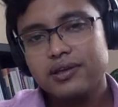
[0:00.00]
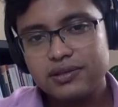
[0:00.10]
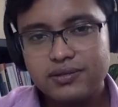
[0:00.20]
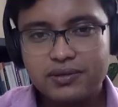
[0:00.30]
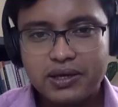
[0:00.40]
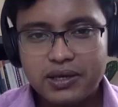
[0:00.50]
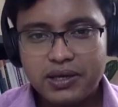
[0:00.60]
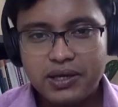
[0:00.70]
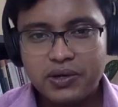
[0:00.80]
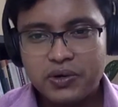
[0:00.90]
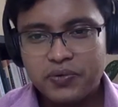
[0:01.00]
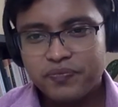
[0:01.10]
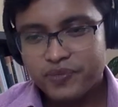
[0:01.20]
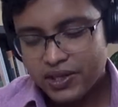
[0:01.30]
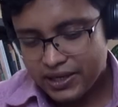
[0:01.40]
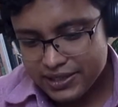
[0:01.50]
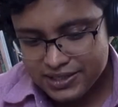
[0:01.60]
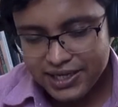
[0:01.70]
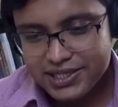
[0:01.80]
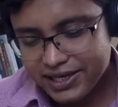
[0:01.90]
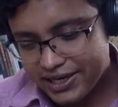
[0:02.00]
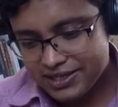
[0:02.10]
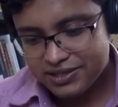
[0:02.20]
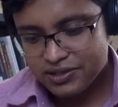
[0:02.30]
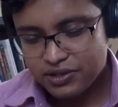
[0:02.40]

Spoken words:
in such case,